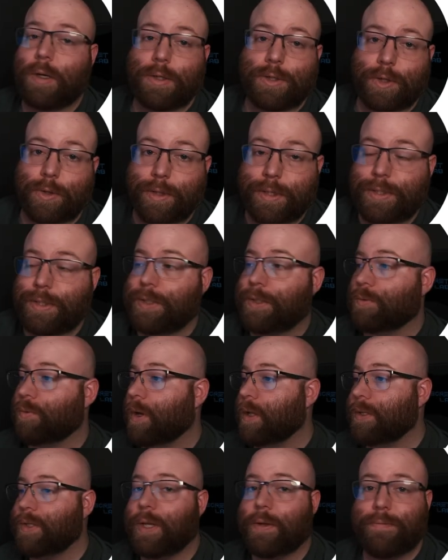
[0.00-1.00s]
So this is
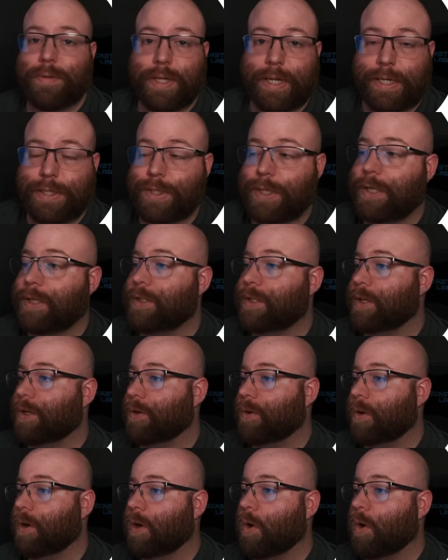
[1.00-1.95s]
relatively easy to do.